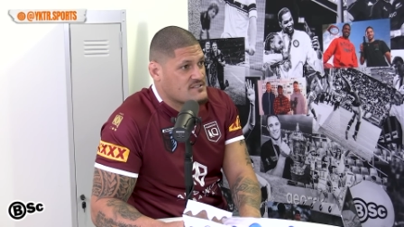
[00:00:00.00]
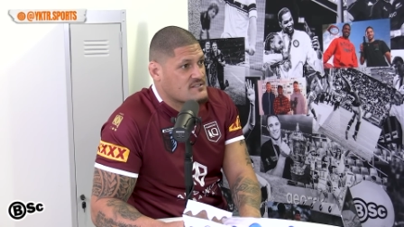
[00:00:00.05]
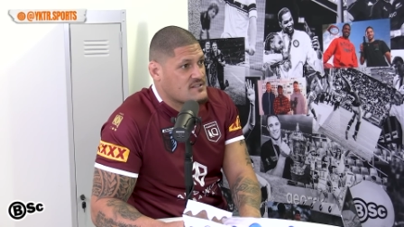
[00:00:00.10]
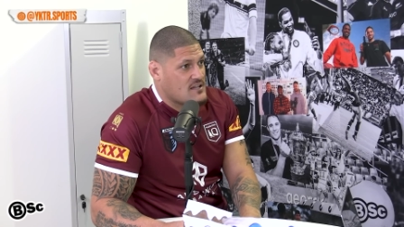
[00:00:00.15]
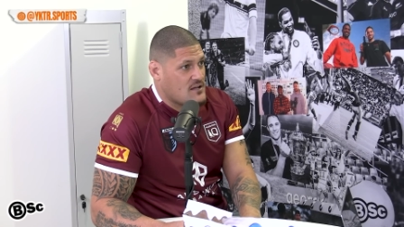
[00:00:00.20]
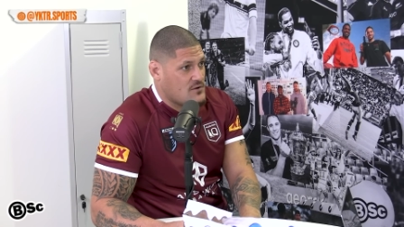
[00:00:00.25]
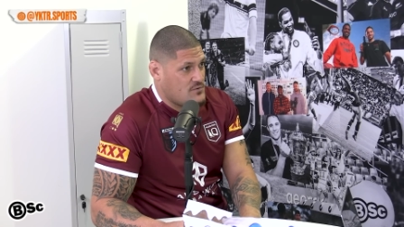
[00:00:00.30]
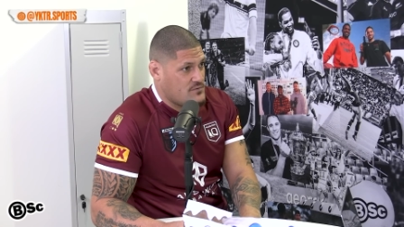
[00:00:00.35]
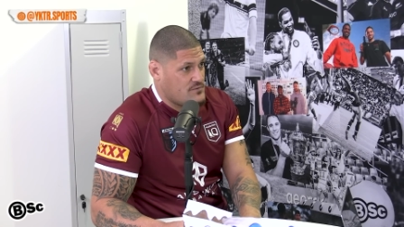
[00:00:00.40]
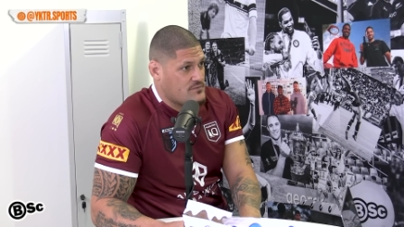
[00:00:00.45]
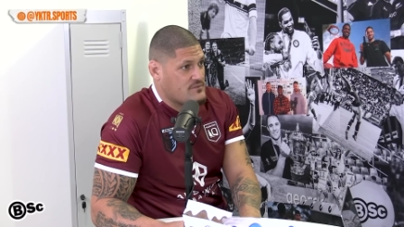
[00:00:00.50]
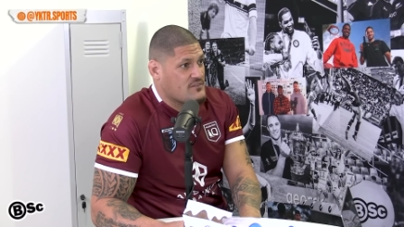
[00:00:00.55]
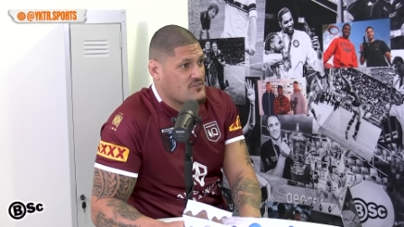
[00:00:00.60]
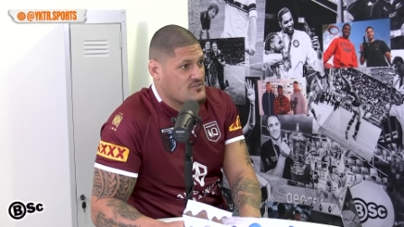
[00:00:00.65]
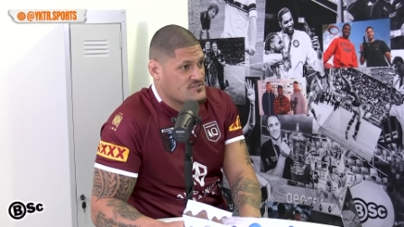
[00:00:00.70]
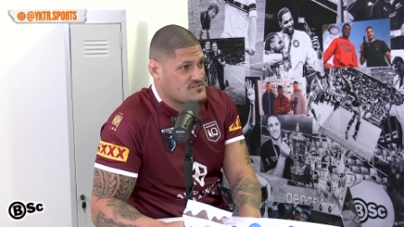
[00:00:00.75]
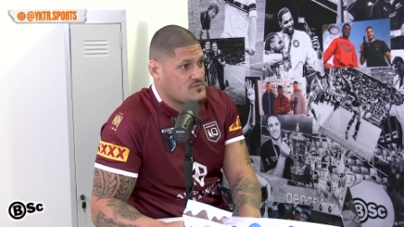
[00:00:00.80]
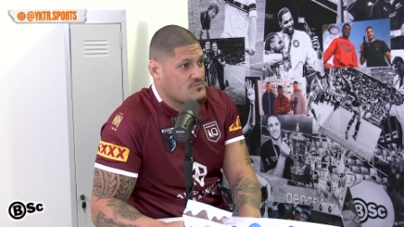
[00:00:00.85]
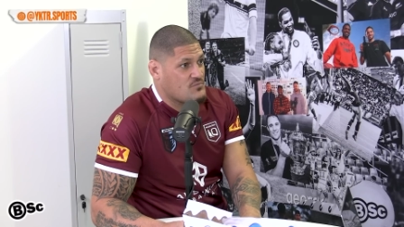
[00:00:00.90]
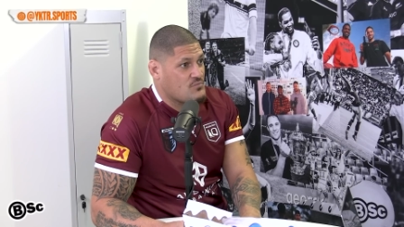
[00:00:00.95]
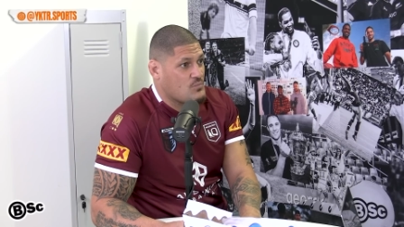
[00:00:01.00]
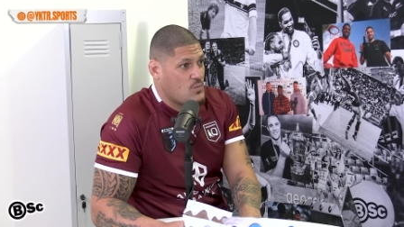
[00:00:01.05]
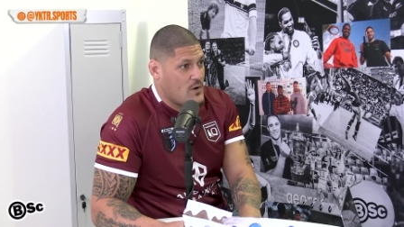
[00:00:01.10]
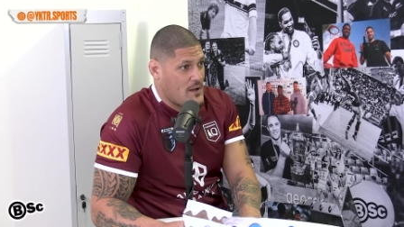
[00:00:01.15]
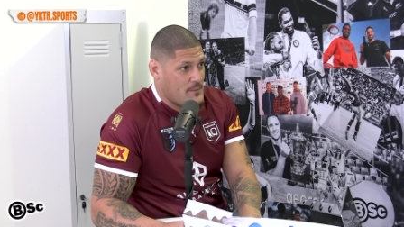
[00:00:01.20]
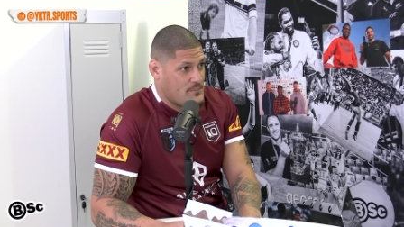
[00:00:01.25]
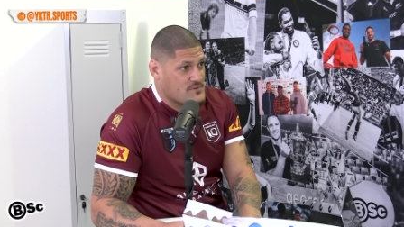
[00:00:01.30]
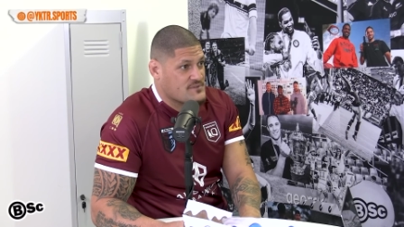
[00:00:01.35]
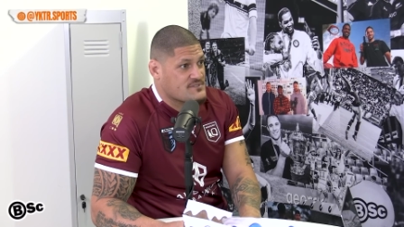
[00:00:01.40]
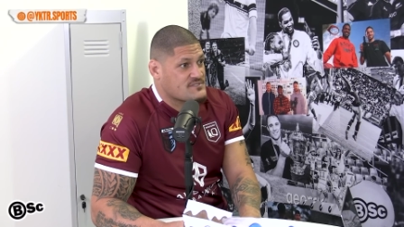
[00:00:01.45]
They've got some
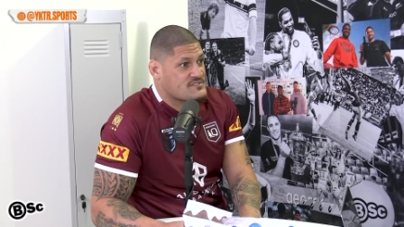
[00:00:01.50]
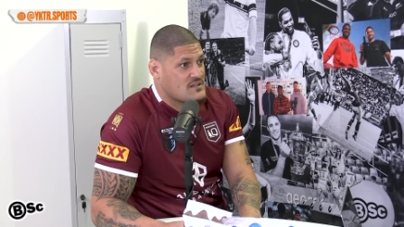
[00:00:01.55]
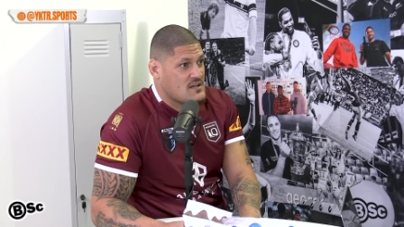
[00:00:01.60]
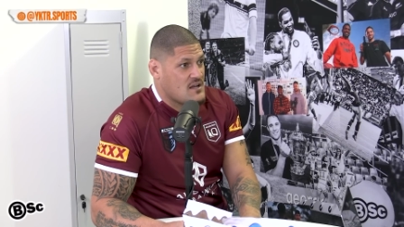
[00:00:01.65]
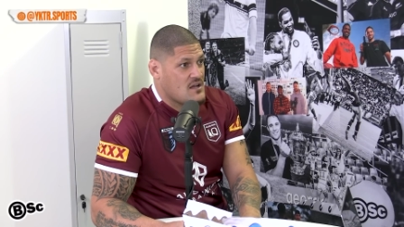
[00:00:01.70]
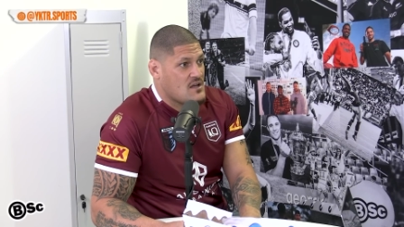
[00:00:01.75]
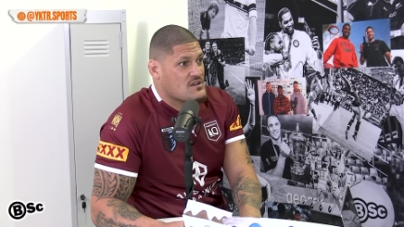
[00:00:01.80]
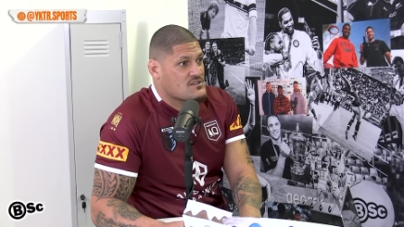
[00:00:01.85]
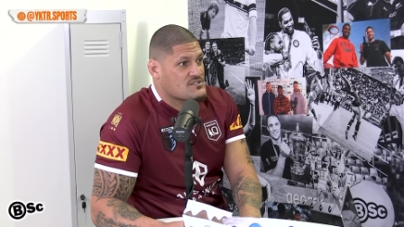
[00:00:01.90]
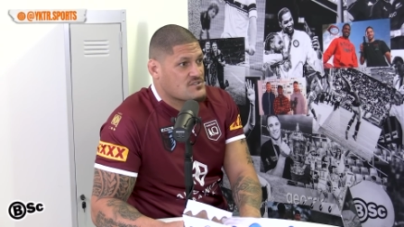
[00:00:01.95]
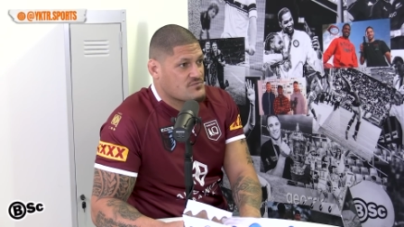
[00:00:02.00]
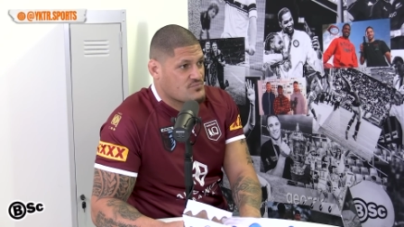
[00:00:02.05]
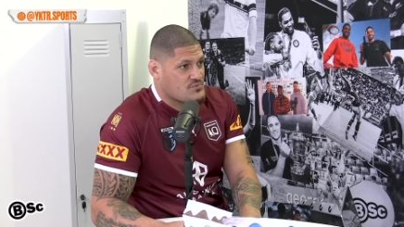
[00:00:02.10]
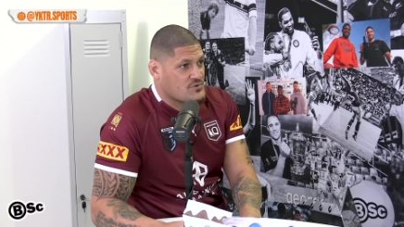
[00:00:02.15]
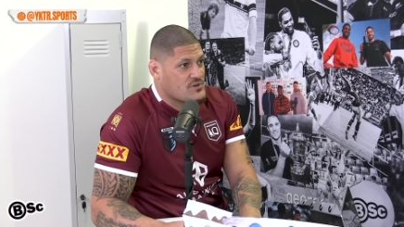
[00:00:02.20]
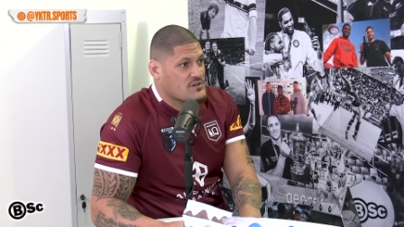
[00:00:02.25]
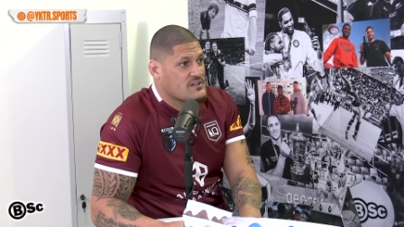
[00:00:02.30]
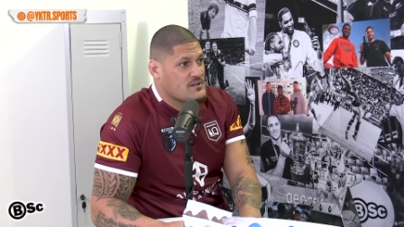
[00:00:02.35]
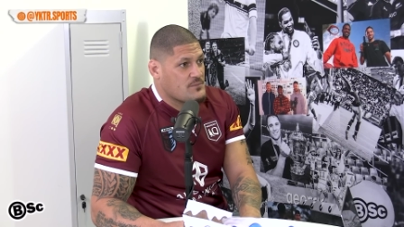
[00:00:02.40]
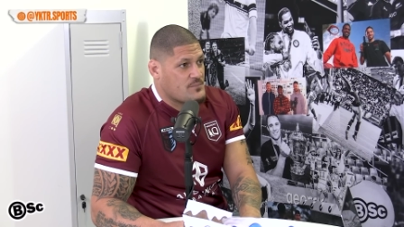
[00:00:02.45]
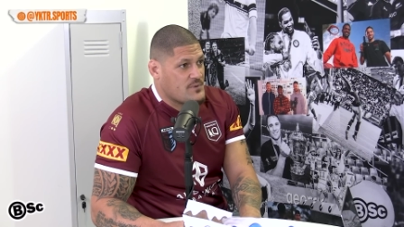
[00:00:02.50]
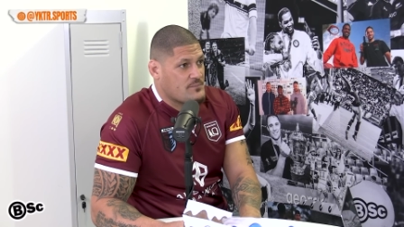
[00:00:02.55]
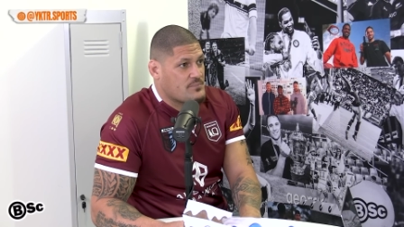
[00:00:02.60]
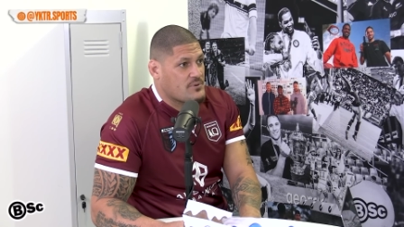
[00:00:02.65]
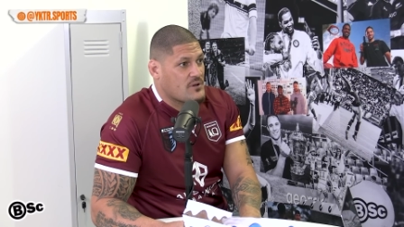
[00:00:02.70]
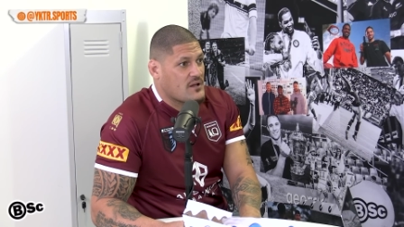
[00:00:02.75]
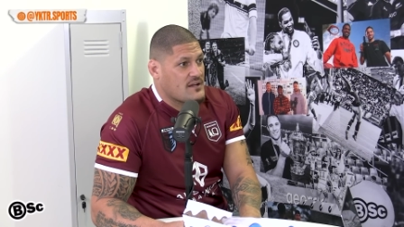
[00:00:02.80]
weapons. Well, some really big players.